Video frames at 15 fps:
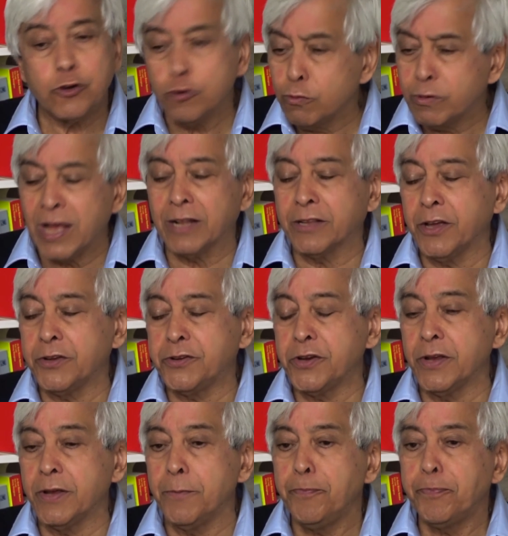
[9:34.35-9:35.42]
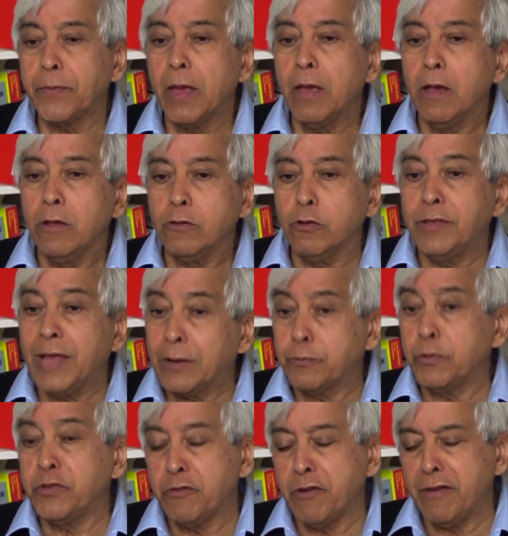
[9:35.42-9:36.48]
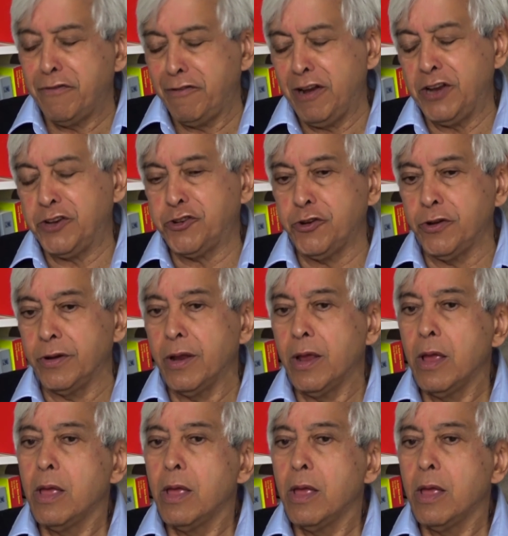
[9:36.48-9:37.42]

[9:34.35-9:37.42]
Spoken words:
to Calcutta. So that was a revelation.